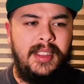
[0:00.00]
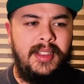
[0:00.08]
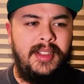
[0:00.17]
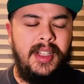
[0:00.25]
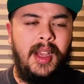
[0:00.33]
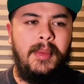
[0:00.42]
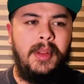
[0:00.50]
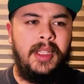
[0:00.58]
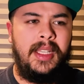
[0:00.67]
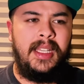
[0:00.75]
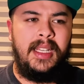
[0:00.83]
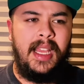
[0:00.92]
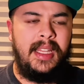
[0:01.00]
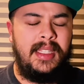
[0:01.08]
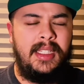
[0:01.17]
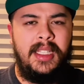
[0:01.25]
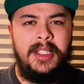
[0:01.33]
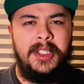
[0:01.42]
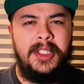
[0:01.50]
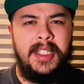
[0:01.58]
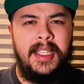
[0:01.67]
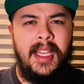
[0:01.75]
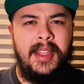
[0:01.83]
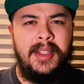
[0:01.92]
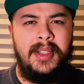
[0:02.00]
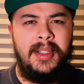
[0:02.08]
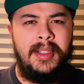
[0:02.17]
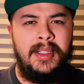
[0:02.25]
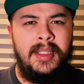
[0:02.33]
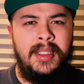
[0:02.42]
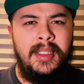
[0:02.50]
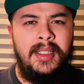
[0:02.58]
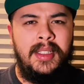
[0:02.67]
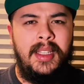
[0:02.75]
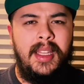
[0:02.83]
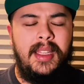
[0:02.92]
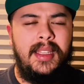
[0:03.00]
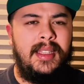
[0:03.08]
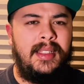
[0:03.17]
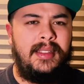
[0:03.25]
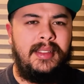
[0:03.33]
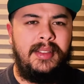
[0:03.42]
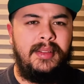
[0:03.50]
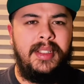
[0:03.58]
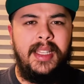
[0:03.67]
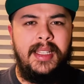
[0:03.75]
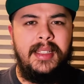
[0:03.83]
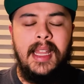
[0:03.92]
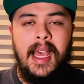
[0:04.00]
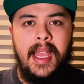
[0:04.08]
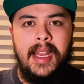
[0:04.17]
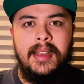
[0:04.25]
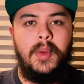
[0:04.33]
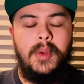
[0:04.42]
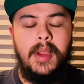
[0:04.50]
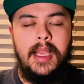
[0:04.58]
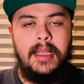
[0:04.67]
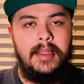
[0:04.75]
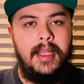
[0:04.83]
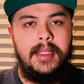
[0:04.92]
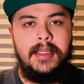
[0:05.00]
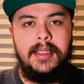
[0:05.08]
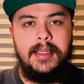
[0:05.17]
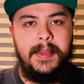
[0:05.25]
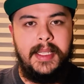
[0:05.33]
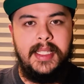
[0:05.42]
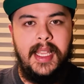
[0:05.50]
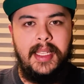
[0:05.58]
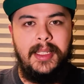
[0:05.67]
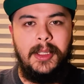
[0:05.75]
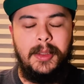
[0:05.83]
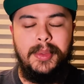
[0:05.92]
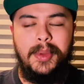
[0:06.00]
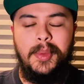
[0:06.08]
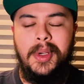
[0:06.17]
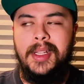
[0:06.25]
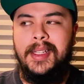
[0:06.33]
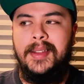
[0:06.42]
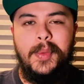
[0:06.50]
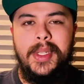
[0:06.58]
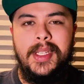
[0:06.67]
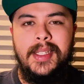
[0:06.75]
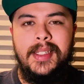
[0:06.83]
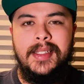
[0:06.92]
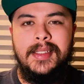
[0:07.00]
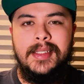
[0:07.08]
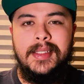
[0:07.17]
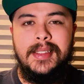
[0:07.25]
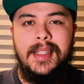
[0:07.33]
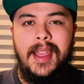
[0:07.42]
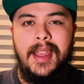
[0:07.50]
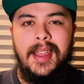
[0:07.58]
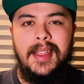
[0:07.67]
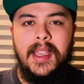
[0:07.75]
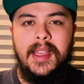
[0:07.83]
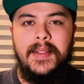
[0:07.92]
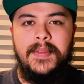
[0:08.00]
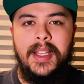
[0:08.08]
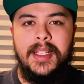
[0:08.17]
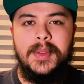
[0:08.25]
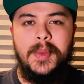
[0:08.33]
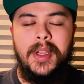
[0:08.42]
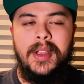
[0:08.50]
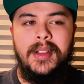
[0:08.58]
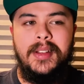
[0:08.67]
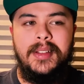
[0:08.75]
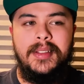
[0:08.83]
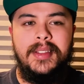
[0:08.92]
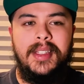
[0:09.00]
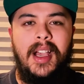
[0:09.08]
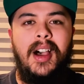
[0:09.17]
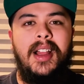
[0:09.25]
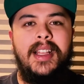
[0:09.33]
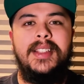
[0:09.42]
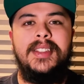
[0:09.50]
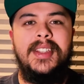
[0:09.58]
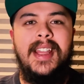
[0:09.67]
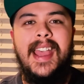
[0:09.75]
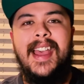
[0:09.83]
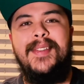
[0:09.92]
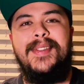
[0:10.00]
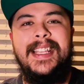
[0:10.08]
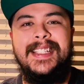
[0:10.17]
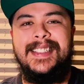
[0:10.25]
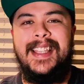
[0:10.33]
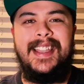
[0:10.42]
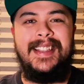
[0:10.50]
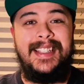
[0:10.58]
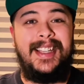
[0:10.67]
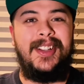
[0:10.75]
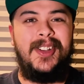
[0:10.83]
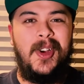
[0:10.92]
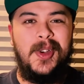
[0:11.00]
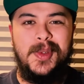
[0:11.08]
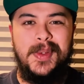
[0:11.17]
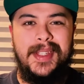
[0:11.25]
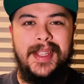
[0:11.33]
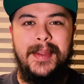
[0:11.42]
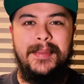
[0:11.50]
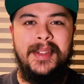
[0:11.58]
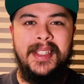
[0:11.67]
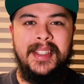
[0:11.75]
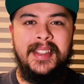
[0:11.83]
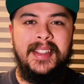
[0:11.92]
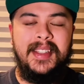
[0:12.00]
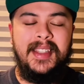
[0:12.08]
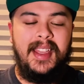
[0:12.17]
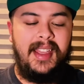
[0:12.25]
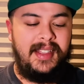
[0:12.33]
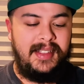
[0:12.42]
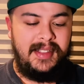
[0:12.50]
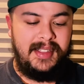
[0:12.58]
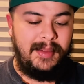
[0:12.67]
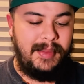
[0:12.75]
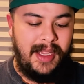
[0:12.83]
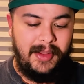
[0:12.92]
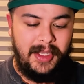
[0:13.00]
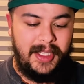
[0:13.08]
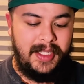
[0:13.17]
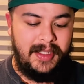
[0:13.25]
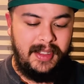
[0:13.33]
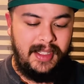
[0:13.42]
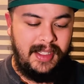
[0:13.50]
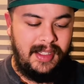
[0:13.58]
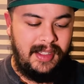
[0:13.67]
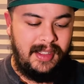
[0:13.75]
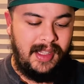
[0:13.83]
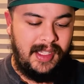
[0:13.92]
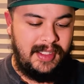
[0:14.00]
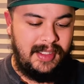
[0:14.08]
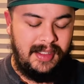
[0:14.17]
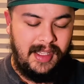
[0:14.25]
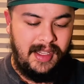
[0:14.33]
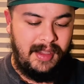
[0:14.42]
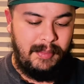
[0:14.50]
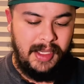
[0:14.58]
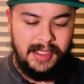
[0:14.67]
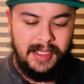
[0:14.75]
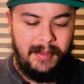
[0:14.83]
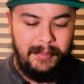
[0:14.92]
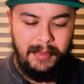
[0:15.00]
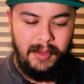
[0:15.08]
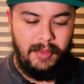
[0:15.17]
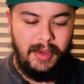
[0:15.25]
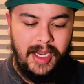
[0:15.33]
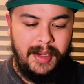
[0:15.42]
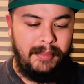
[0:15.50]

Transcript: double it, add the digits together, and you get 9. Great, that's spectacular. But what if we instead had effects where the audience can have things like a deck of cards with them, and somehow they mix up red and